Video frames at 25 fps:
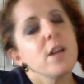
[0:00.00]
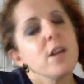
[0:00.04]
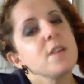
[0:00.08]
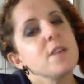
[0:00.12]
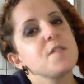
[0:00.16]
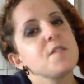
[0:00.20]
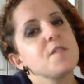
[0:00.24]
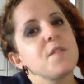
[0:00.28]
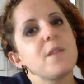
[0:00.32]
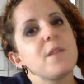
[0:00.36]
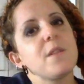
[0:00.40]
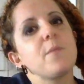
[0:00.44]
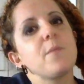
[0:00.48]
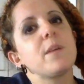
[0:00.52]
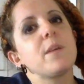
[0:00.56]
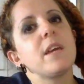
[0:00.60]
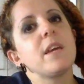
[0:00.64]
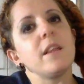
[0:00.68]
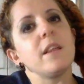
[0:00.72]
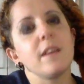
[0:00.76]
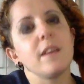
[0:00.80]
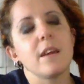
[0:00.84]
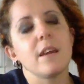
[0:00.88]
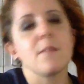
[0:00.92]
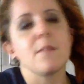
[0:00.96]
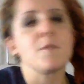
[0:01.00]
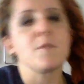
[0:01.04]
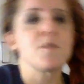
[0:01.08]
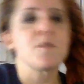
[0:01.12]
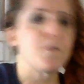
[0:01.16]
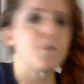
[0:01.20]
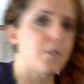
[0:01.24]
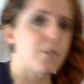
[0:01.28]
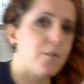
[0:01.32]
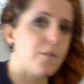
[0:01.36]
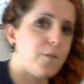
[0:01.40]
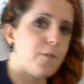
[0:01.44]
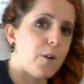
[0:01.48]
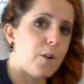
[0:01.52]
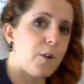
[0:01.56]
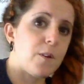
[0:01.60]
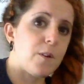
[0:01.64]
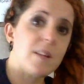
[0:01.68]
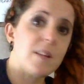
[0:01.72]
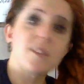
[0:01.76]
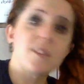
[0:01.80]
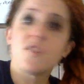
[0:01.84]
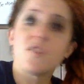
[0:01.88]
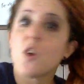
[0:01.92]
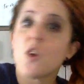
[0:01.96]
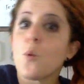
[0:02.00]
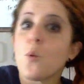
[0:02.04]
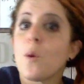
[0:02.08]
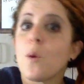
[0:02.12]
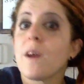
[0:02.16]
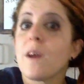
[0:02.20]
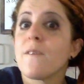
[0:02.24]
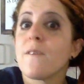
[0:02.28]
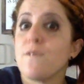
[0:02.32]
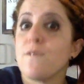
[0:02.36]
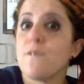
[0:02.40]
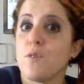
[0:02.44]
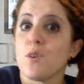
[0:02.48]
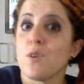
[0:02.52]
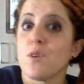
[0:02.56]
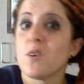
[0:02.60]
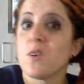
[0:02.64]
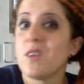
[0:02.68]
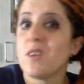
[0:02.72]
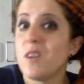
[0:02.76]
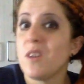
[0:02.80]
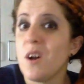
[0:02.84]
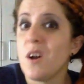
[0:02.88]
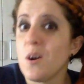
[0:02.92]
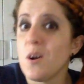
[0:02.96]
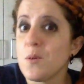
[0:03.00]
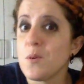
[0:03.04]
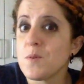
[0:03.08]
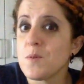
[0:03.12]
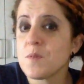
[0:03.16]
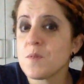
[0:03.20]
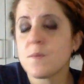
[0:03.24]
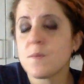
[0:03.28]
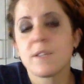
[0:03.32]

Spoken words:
so they would kill animals for their fur and they'd start wearing fur clothes,